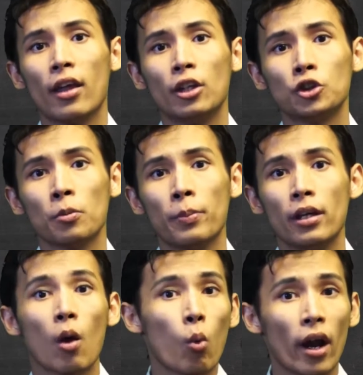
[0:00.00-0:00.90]
There should
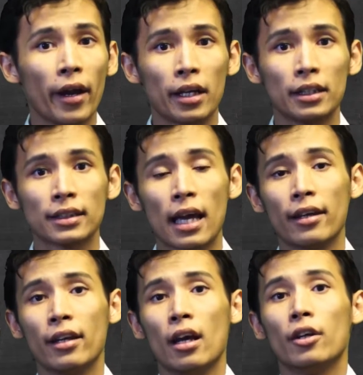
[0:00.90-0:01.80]
be awareness,
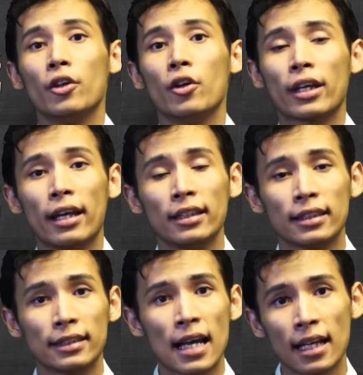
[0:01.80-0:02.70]
and
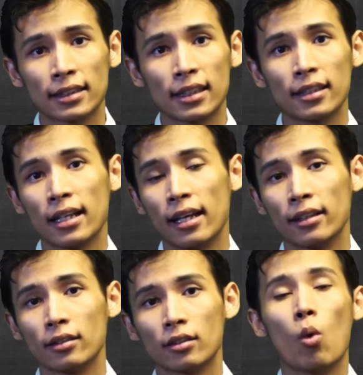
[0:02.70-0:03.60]
getting the tested,
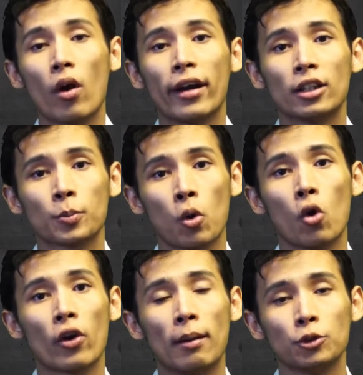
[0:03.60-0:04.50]
and awareness
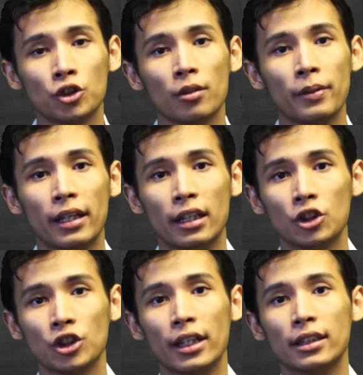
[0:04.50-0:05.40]
programs should be
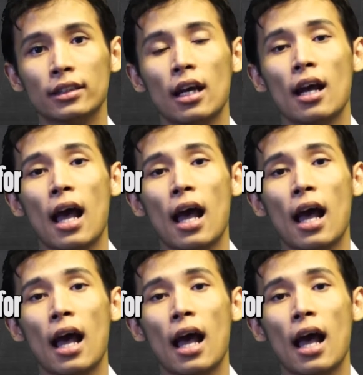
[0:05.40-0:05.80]
initiated.